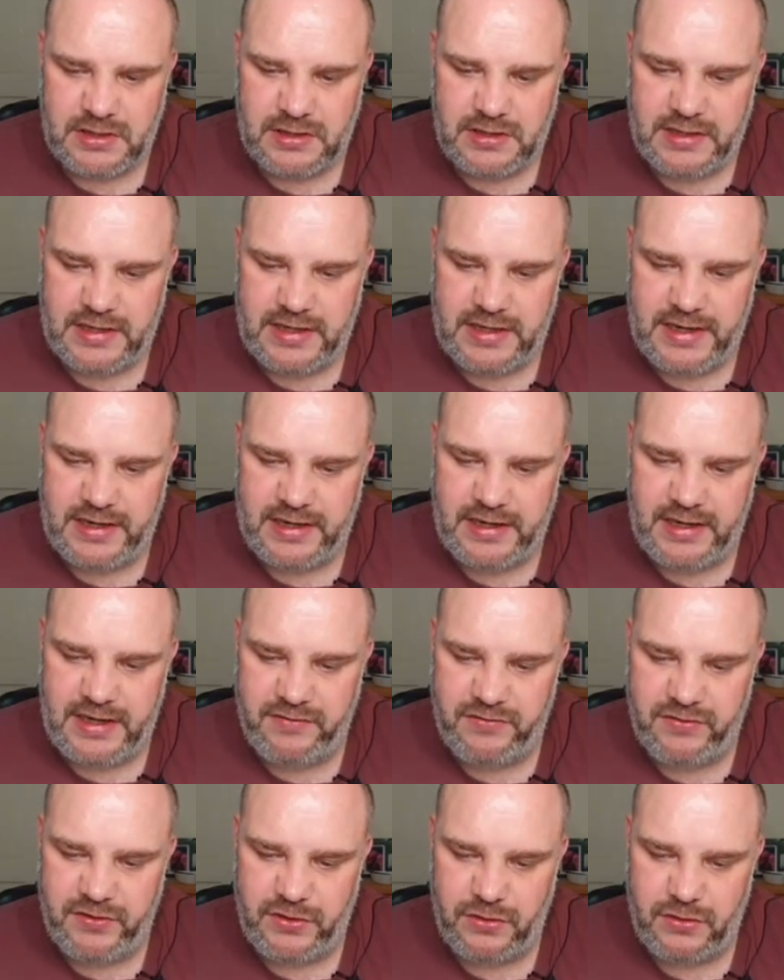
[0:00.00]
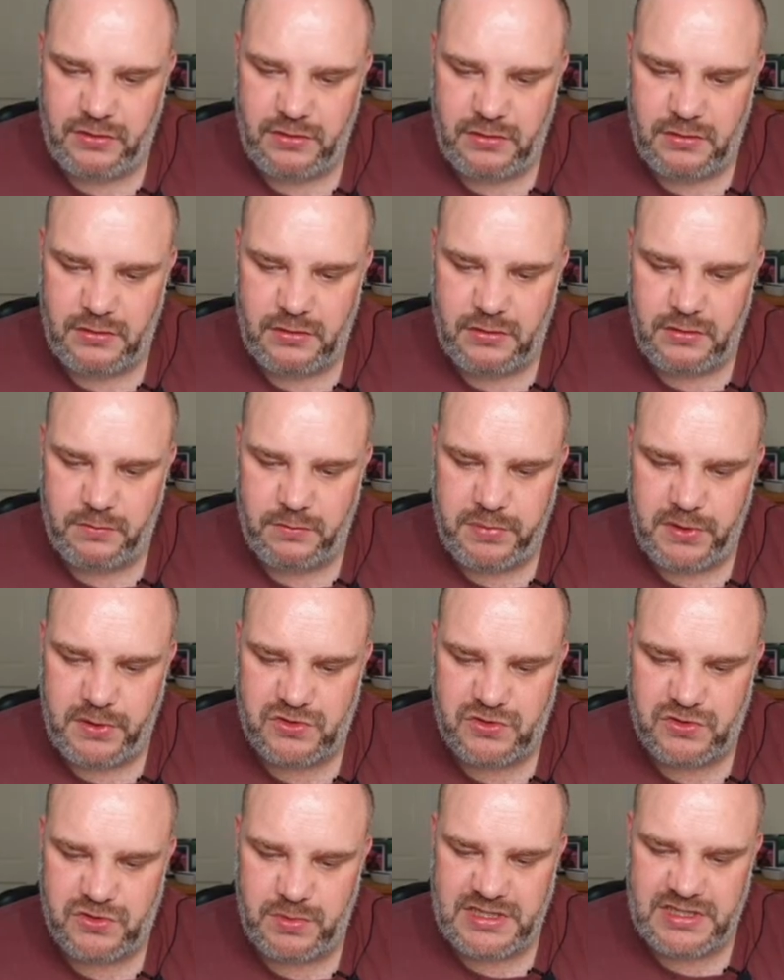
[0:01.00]
and even
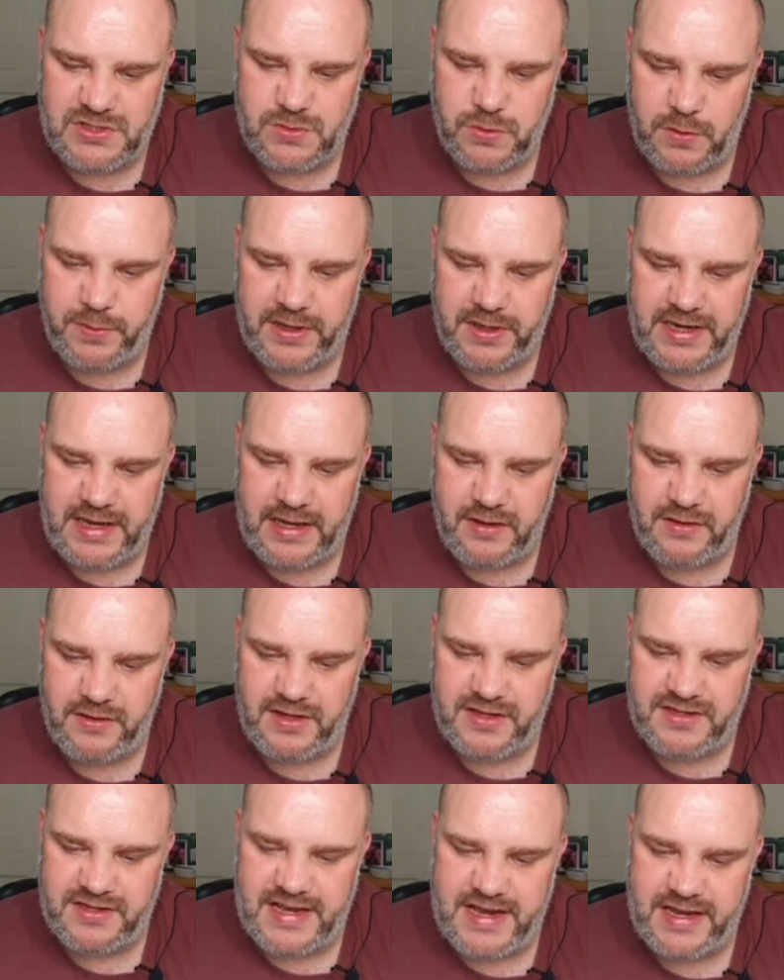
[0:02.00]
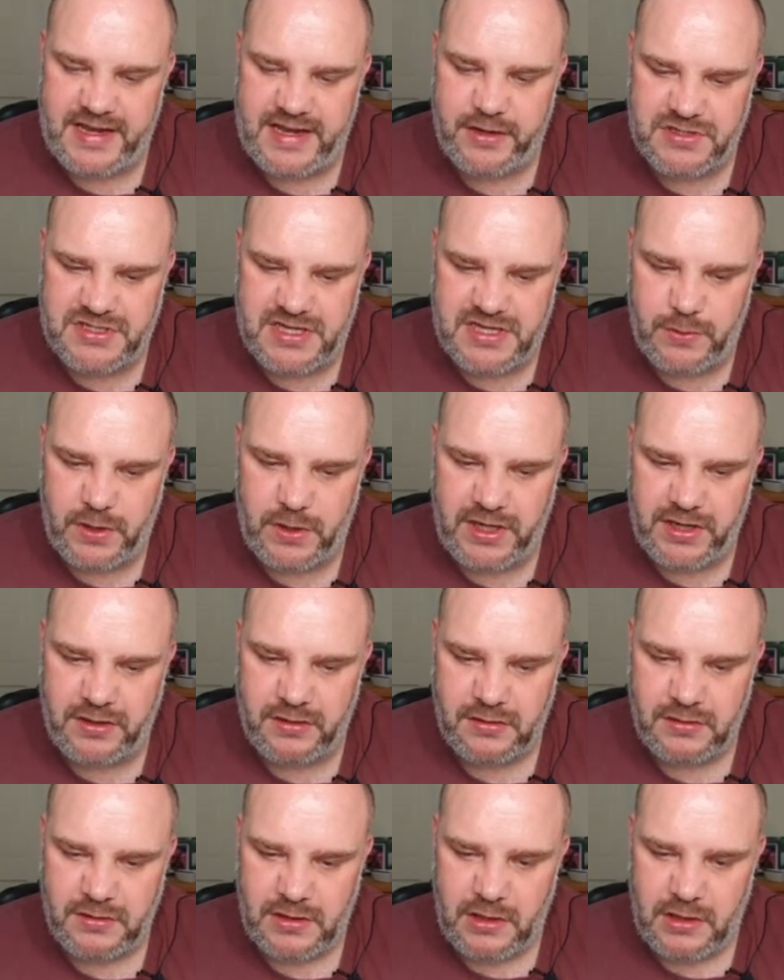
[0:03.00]
possibly swapping out this accuracy one
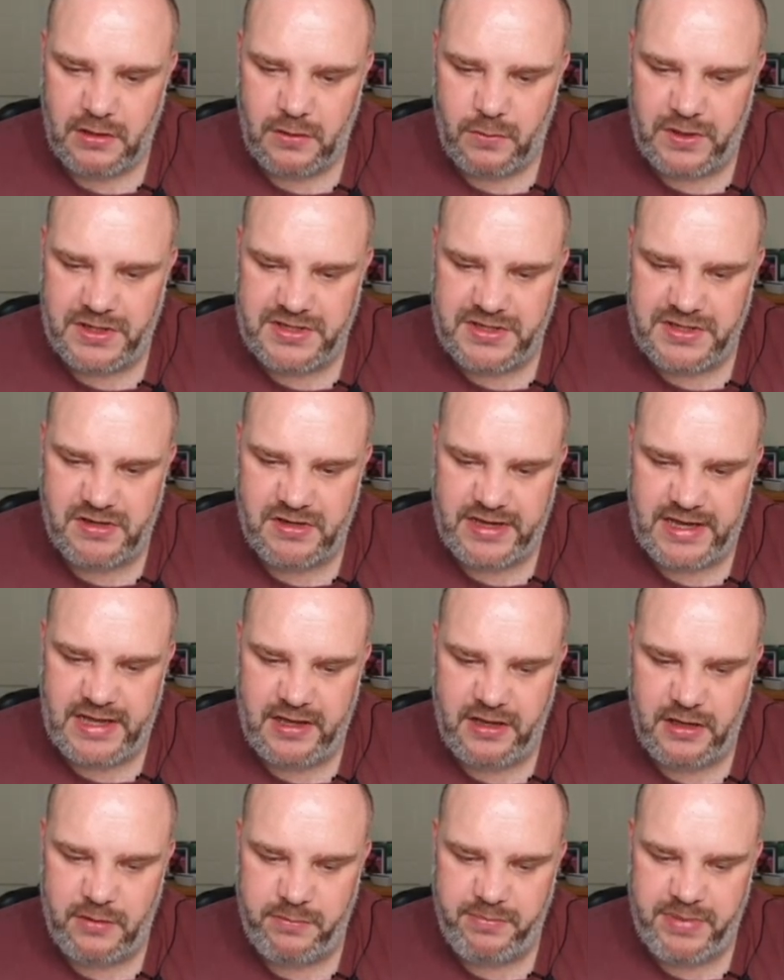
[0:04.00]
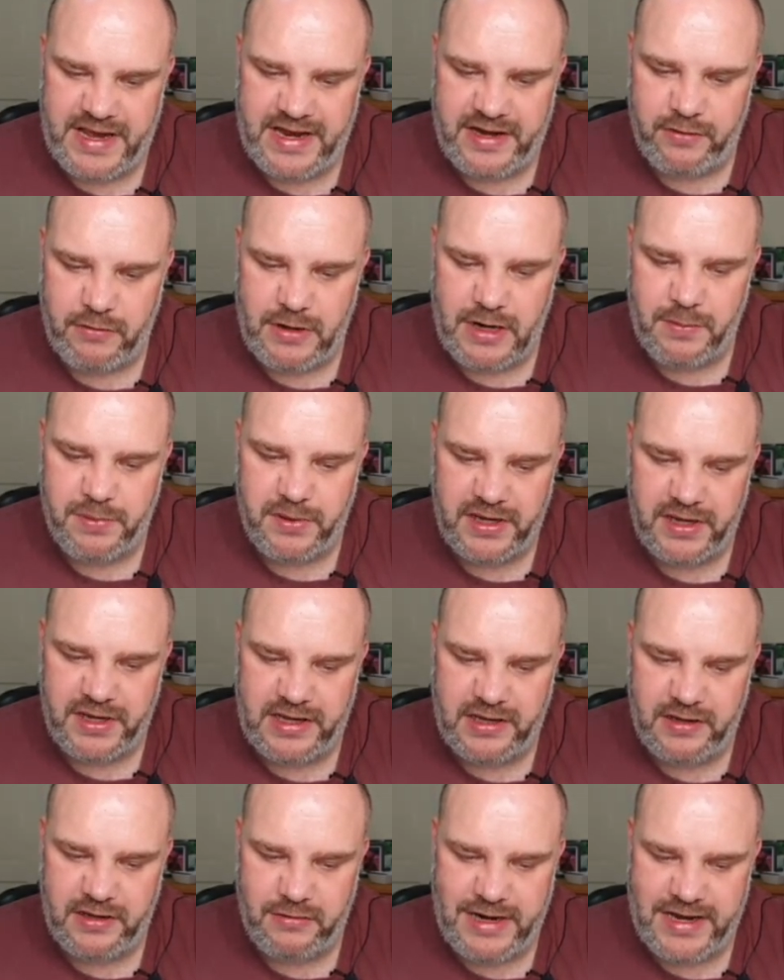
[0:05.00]
once I get her banner up and get
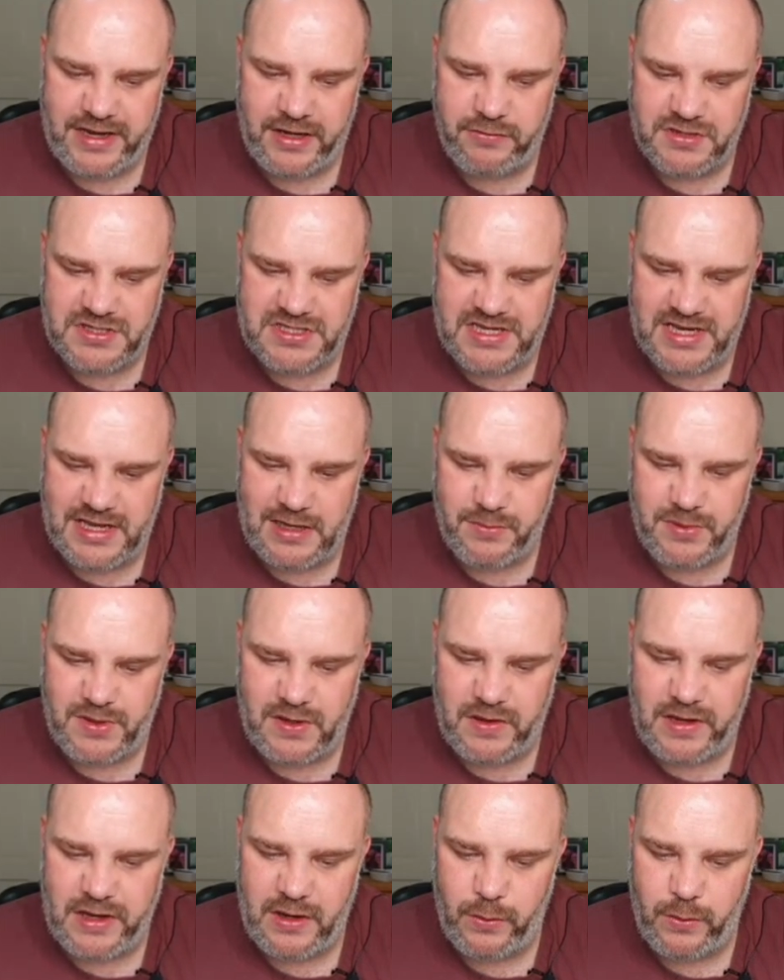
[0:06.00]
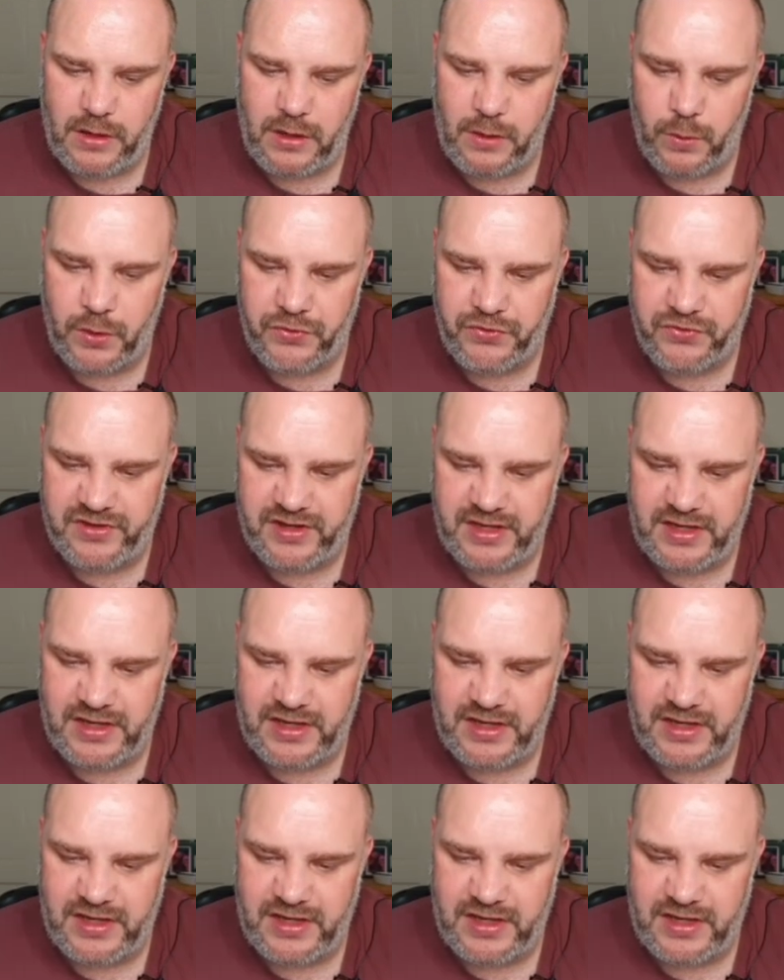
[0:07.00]
her accuracy up higher where I want it,